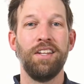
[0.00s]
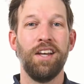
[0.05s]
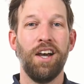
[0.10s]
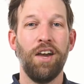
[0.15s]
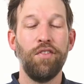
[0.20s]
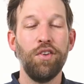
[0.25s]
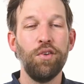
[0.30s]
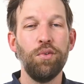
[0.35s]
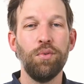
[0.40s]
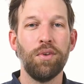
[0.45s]

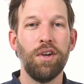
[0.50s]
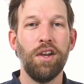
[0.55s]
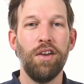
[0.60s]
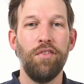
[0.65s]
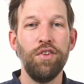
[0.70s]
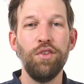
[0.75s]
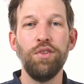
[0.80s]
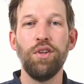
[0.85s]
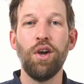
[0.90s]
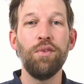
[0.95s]
Have you
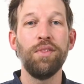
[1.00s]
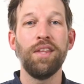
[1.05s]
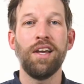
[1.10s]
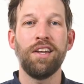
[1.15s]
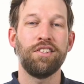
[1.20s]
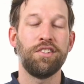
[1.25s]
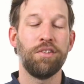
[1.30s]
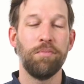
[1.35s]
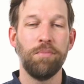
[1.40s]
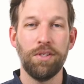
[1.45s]
known
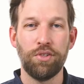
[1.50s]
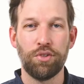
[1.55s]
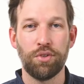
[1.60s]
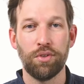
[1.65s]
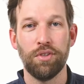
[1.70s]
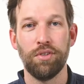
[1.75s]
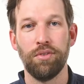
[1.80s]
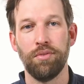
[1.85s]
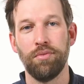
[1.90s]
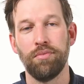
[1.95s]
that to be
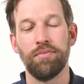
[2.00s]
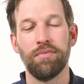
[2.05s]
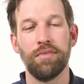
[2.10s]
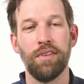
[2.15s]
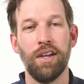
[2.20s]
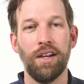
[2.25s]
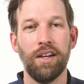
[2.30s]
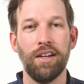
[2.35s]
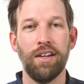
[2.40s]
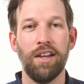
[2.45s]
true?
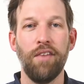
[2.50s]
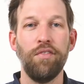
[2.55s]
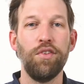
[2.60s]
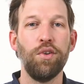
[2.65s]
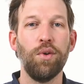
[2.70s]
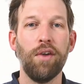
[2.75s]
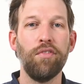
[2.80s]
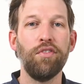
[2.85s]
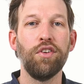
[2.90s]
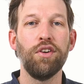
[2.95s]
Have
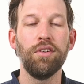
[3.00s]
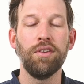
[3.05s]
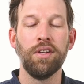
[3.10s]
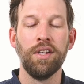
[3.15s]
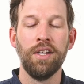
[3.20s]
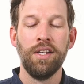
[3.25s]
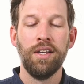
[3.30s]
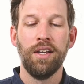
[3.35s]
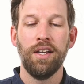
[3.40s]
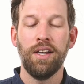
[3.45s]
you ever
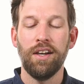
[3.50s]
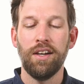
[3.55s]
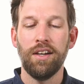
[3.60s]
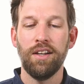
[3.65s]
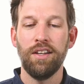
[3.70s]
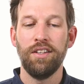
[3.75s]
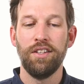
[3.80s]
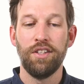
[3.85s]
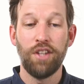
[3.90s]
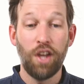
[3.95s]

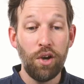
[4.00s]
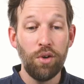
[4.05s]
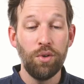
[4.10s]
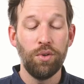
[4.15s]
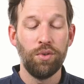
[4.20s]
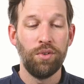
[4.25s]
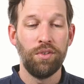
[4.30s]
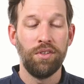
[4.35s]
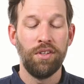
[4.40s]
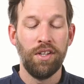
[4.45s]

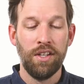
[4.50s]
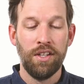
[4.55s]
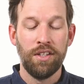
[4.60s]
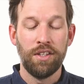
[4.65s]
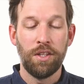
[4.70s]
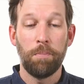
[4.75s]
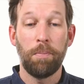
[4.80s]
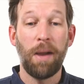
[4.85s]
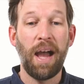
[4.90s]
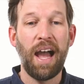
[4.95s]
known
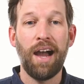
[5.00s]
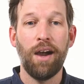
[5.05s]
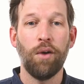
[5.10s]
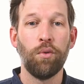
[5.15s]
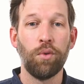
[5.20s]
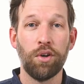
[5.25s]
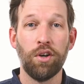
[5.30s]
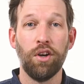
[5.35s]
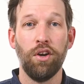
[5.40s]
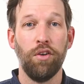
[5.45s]
the
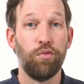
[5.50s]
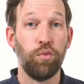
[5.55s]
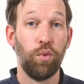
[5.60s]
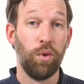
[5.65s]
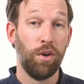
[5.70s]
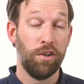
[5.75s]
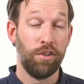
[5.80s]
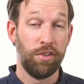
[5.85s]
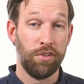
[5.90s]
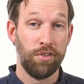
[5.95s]
power of
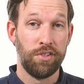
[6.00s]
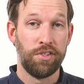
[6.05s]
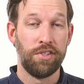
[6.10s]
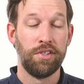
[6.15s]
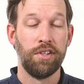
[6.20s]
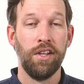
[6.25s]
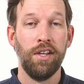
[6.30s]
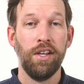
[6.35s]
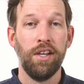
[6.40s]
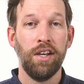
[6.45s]
words?
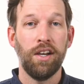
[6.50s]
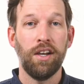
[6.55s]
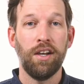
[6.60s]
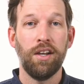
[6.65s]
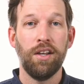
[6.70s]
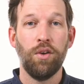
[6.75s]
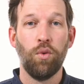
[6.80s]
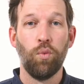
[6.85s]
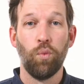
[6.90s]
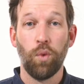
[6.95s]

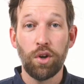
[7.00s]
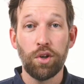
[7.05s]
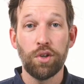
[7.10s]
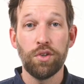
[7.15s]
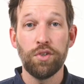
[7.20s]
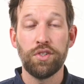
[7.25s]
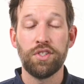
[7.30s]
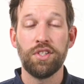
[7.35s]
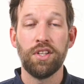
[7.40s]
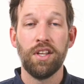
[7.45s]

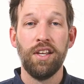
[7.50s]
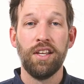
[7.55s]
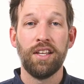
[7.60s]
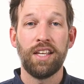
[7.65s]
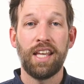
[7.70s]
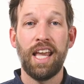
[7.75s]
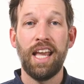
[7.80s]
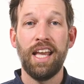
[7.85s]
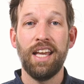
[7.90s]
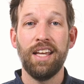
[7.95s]
Words
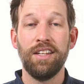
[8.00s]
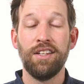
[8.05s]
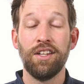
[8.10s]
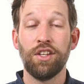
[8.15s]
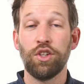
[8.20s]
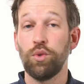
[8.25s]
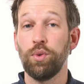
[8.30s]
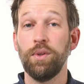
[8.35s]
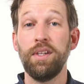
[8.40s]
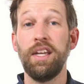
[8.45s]
can
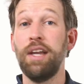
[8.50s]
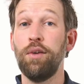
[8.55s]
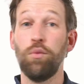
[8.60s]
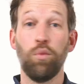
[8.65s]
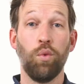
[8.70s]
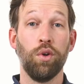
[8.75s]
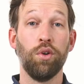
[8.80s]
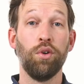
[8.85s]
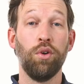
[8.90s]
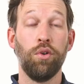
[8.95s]
create
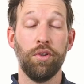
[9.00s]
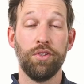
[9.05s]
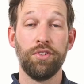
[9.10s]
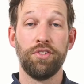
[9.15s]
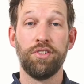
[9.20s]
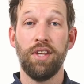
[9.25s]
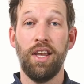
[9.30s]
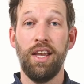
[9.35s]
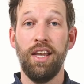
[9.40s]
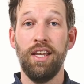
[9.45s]

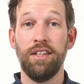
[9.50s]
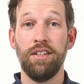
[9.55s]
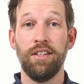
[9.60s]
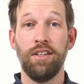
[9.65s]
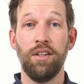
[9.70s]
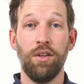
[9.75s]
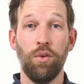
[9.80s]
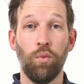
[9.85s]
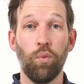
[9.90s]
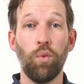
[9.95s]
worlds,
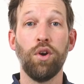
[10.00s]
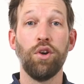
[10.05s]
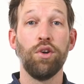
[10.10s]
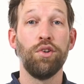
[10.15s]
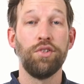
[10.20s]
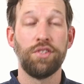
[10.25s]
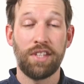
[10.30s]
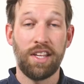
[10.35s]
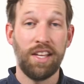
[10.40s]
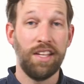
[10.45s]
and
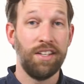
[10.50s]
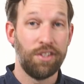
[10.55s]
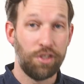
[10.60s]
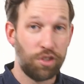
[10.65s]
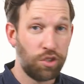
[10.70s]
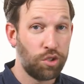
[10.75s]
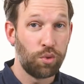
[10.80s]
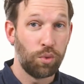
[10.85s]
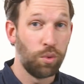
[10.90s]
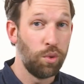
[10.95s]
words can
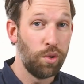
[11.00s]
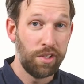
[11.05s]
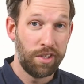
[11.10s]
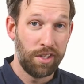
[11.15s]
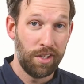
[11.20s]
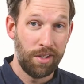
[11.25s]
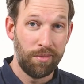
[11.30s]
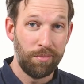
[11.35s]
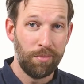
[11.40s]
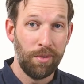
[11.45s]
destroy
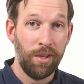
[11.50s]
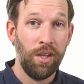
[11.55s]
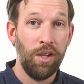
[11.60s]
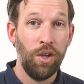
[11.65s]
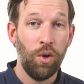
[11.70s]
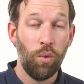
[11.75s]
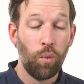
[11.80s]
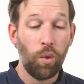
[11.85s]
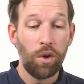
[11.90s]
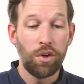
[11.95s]
them.
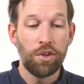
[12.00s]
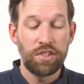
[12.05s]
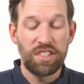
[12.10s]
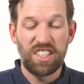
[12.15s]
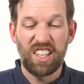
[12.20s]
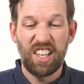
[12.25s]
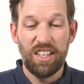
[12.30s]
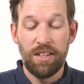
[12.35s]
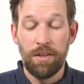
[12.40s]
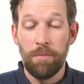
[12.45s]
Words
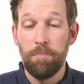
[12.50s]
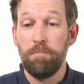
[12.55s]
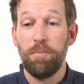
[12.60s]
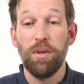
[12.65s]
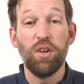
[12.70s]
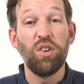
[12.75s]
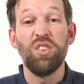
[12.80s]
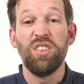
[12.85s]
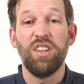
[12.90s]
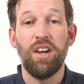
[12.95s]
can
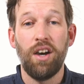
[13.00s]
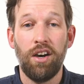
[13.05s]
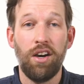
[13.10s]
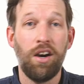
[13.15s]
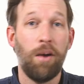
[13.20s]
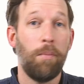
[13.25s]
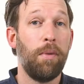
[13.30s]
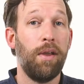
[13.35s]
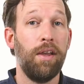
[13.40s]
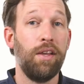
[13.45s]
build
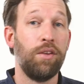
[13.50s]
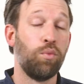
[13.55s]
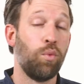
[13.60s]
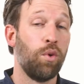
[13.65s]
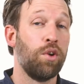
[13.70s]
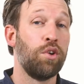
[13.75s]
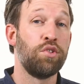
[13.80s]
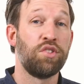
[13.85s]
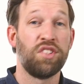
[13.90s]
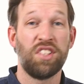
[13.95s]
up, and
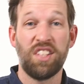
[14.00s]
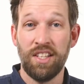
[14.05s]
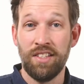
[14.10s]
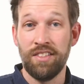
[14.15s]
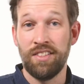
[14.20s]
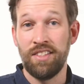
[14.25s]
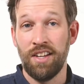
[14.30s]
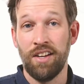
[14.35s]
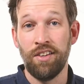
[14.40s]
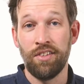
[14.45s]
words can
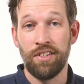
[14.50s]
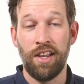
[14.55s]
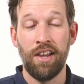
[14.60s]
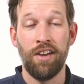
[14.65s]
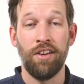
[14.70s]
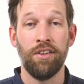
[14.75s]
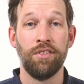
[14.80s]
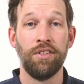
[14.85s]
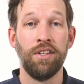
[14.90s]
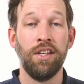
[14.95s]
tear
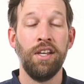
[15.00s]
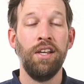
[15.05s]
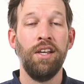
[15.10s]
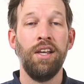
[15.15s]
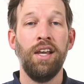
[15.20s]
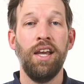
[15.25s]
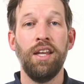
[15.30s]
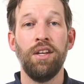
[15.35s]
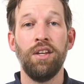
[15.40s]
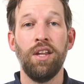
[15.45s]
down.
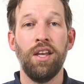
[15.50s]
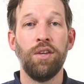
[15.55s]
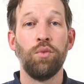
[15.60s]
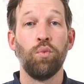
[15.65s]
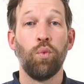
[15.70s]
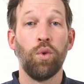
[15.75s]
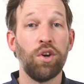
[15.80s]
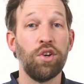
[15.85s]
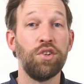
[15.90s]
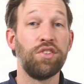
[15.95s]
And
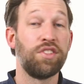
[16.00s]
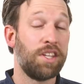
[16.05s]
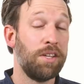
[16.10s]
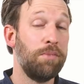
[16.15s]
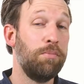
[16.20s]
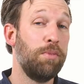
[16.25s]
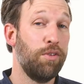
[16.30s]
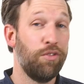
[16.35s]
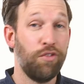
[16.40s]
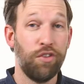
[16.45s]
words
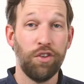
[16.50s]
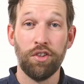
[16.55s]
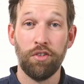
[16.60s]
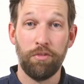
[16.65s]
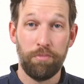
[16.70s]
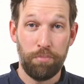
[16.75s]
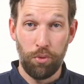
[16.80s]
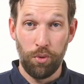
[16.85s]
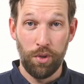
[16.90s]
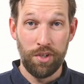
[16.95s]
can be full
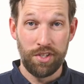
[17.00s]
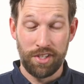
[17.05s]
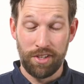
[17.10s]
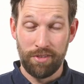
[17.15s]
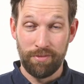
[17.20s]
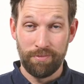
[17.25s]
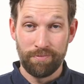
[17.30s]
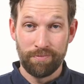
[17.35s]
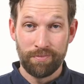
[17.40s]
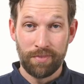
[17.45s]
of
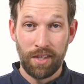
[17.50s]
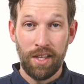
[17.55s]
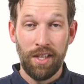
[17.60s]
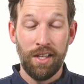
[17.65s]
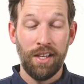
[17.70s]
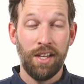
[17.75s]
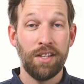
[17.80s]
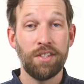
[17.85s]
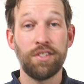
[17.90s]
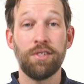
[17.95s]
poison.
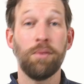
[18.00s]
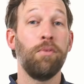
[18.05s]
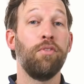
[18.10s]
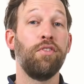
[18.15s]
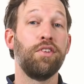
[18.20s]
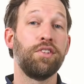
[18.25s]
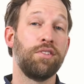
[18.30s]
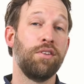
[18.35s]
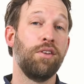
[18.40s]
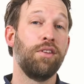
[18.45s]
And some of
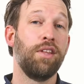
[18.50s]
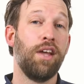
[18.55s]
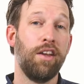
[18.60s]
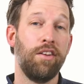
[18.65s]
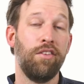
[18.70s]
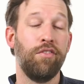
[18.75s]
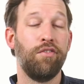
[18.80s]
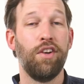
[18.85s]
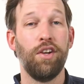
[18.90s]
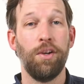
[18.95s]
us know
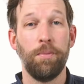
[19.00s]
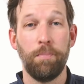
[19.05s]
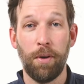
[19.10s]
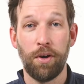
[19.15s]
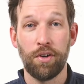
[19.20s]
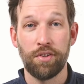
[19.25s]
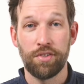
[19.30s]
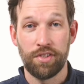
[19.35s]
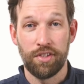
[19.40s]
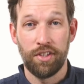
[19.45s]
that very
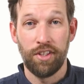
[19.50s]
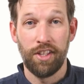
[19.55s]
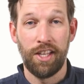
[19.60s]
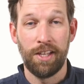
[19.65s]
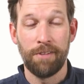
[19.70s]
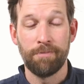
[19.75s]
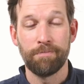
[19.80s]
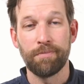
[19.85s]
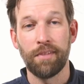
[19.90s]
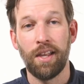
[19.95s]
personally.